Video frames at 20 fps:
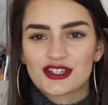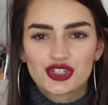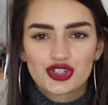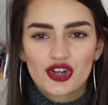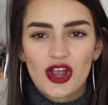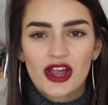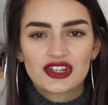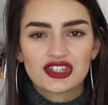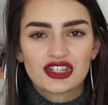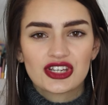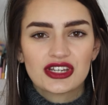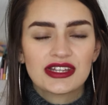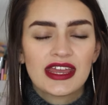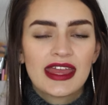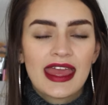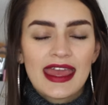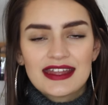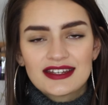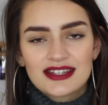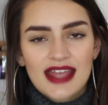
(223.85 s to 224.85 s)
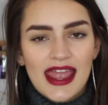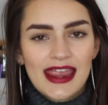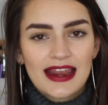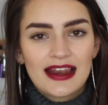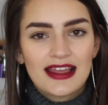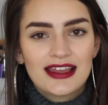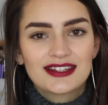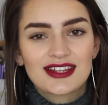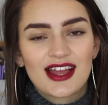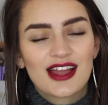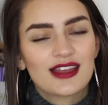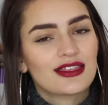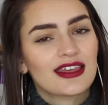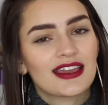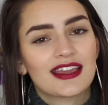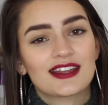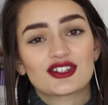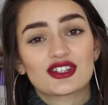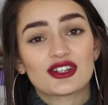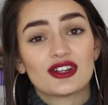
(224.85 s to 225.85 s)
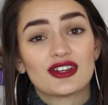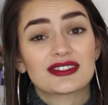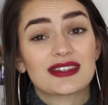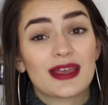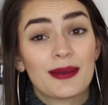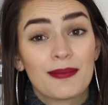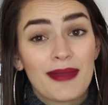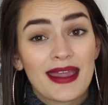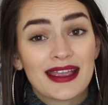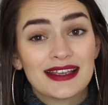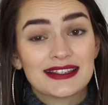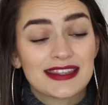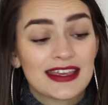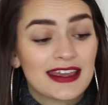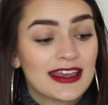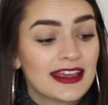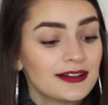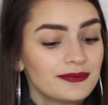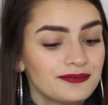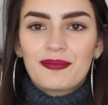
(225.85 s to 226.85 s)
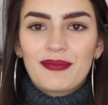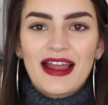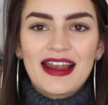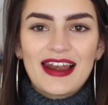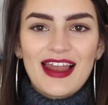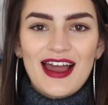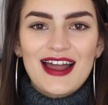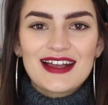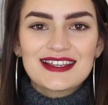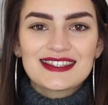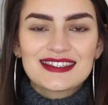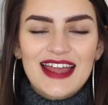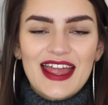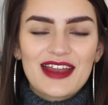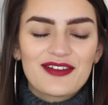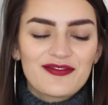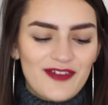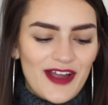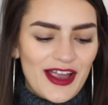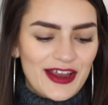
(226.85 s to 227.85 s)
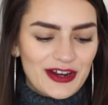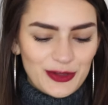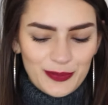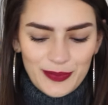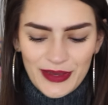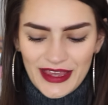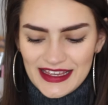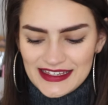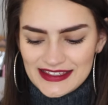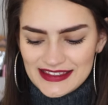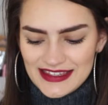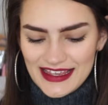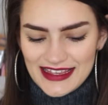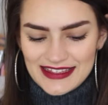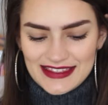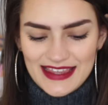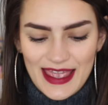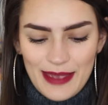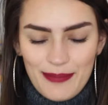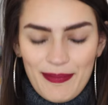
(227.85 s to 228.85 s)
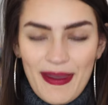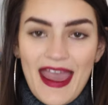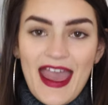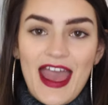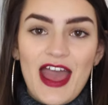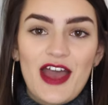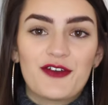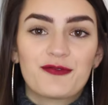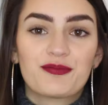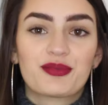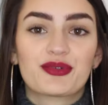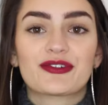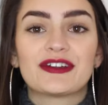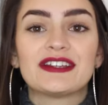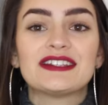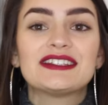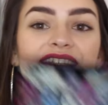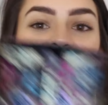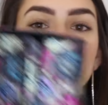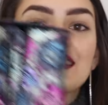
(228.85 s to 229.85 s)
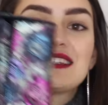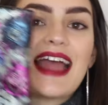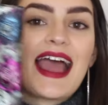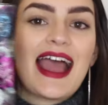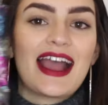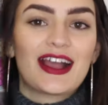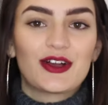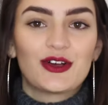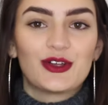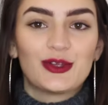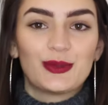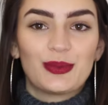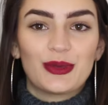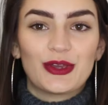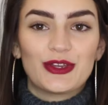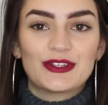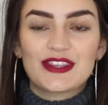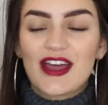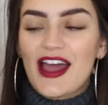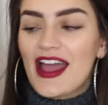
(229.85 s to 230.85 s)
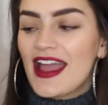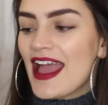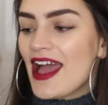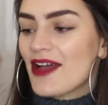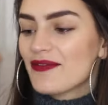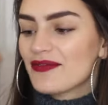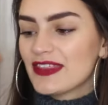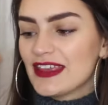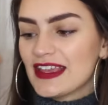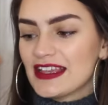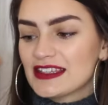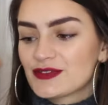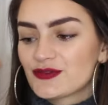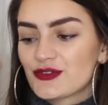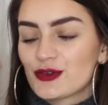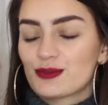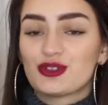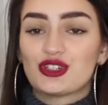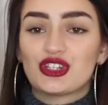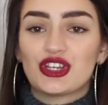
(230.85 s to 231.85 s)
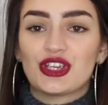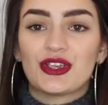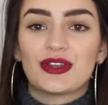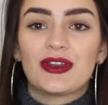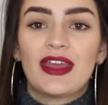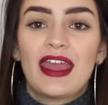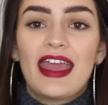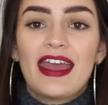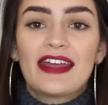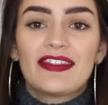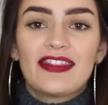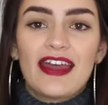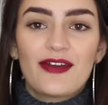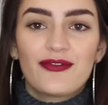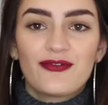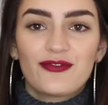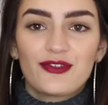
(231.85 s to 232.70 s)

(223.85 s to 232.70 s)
like, structured, tailored. I think it just looks amazing. My last and final piece is a pair of printed ankle boots. I have these from June. They're